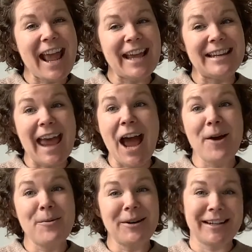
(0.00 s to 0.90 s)
And
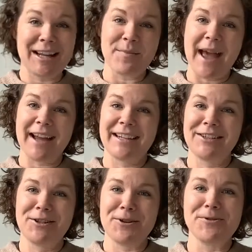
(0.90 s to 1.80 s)
now we're going to get back
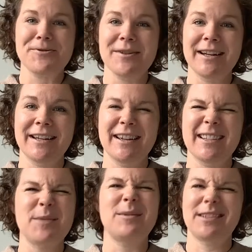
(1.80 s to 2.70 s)
to
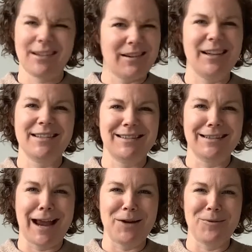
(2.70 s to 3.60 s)
some serious
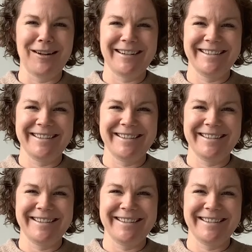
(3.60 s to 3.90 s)
design work.